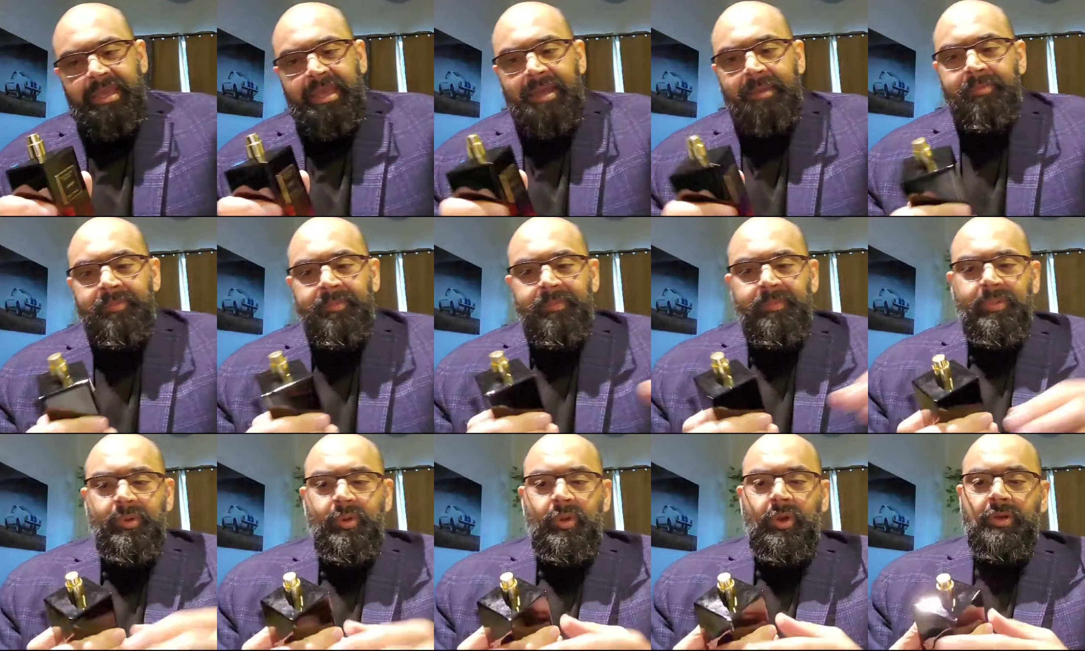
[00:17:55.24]
cap
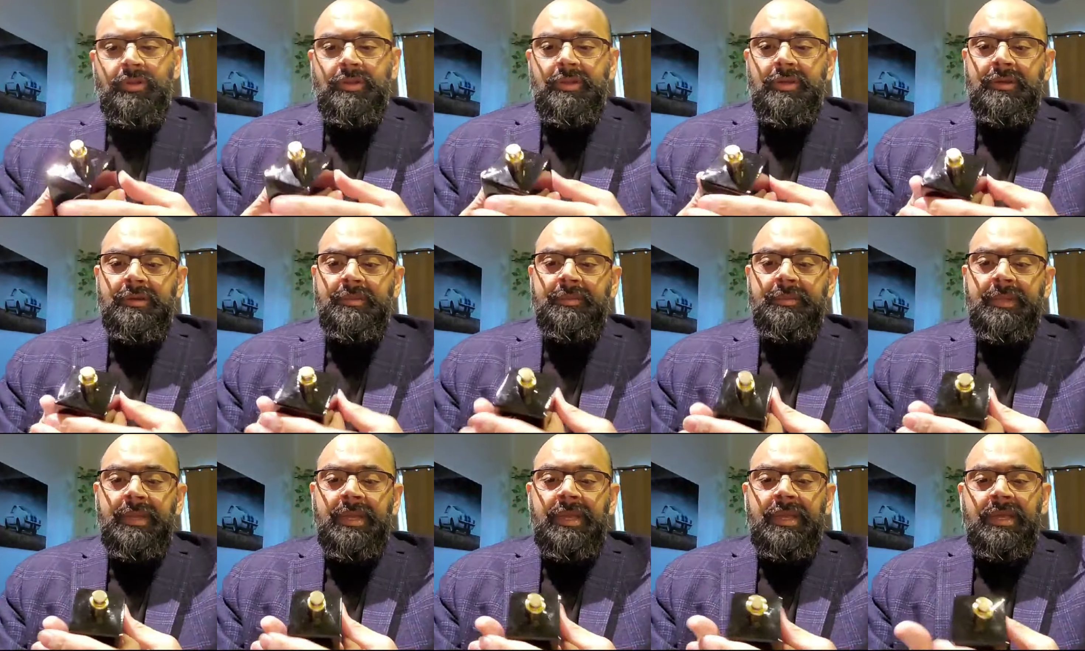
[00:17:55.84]
long
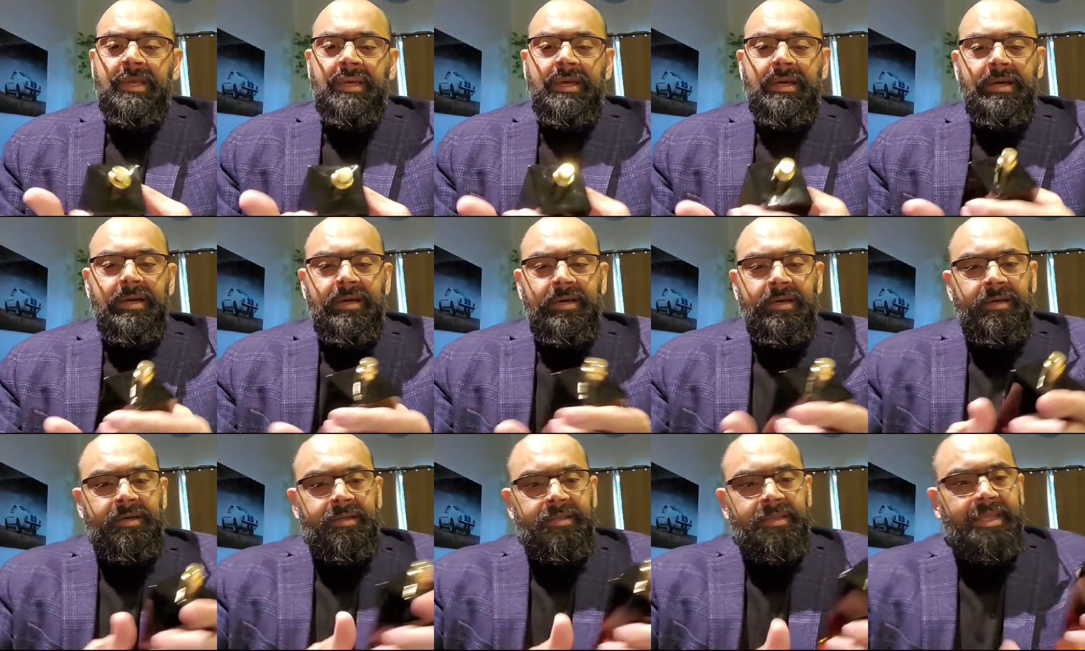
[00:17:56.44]
term.
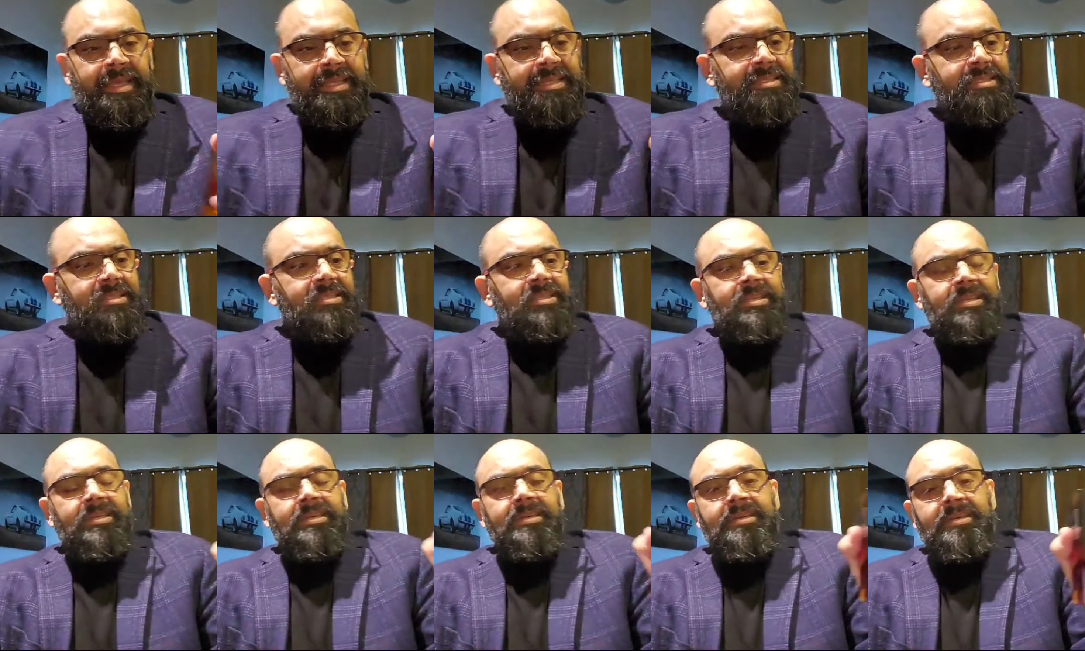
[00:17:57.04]
That's
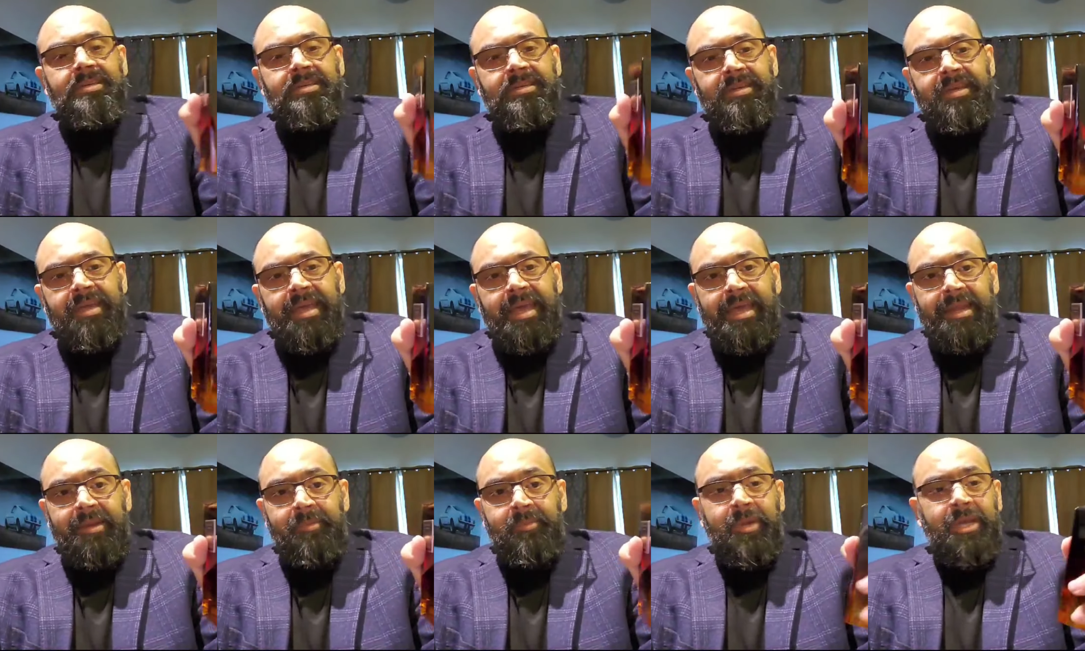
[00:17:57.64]
the
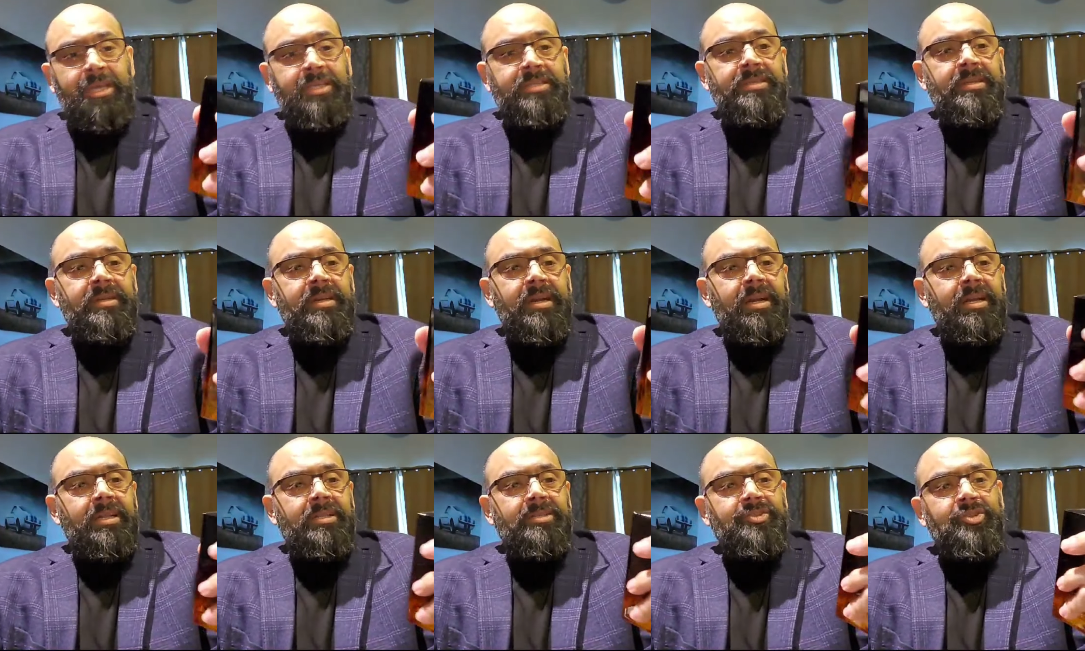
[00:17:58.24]
atomizer.
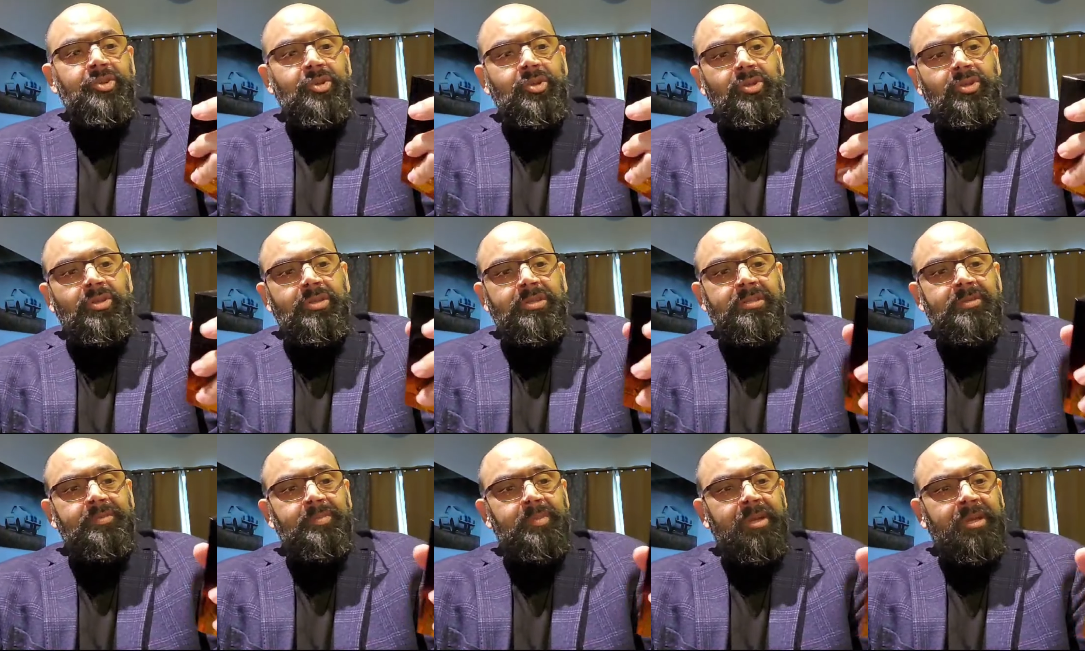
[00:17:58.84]
I'll show you
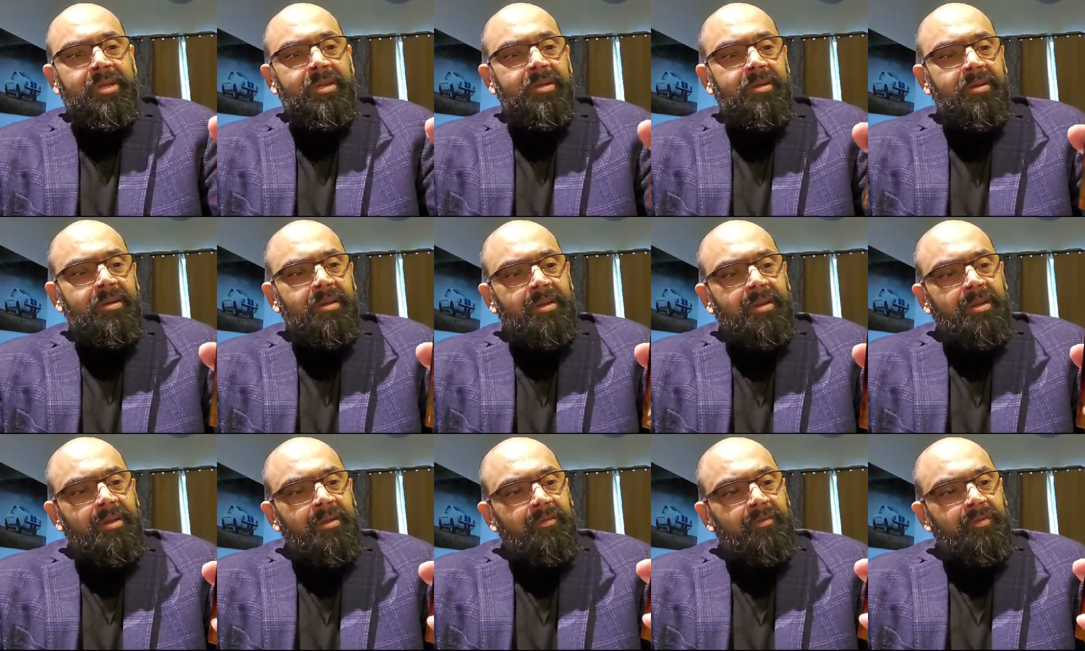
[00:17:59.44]
the sprayer
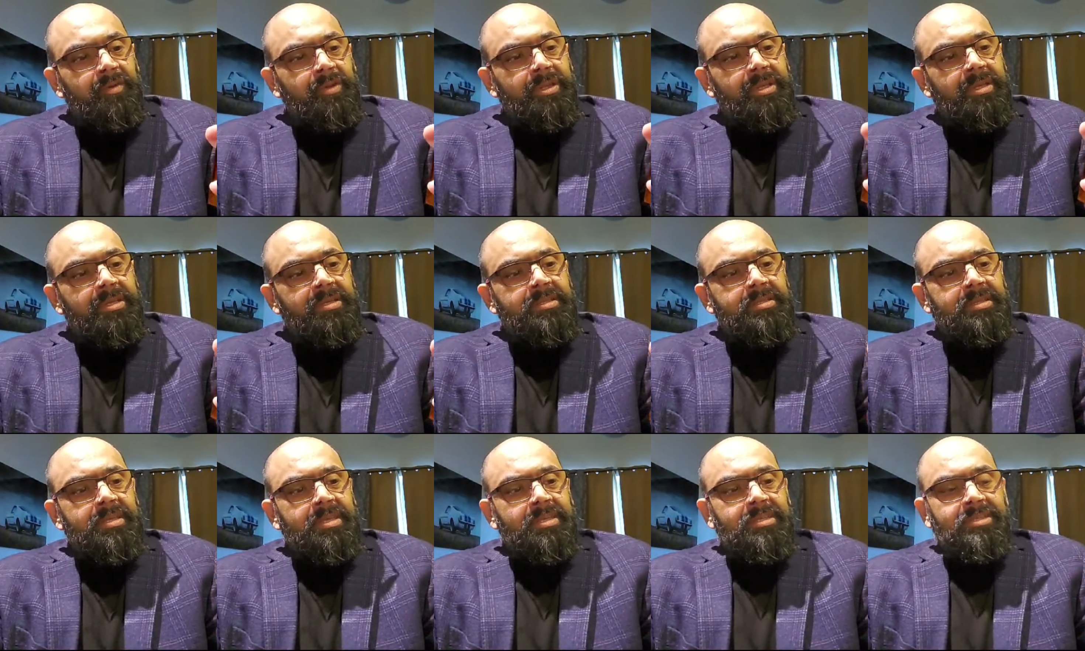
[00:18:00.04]
for
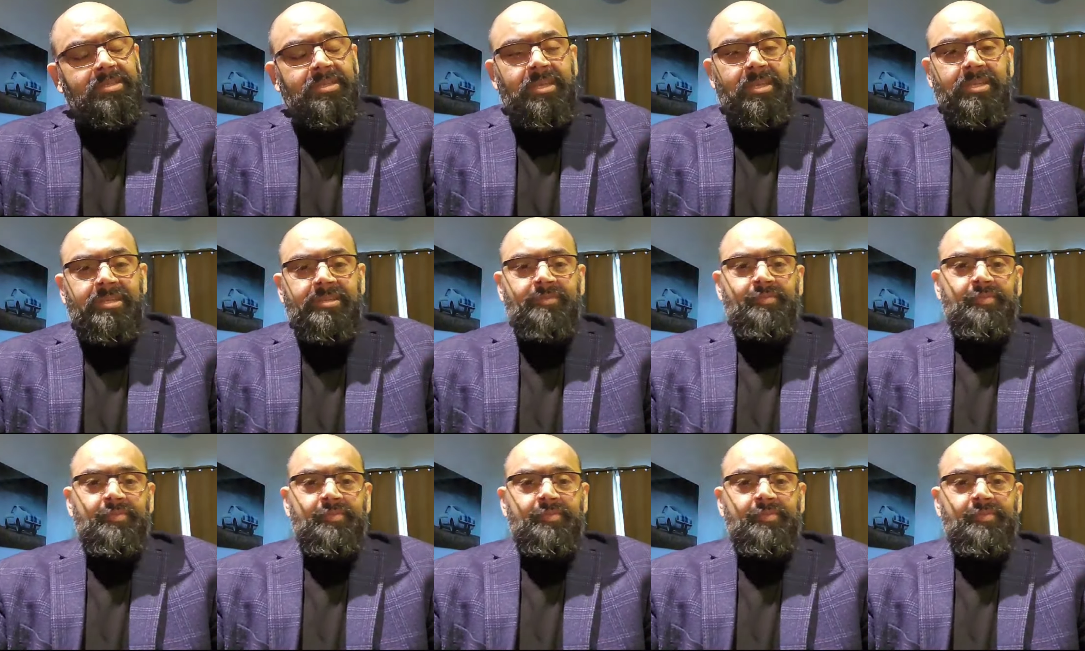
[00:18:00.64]
this. Is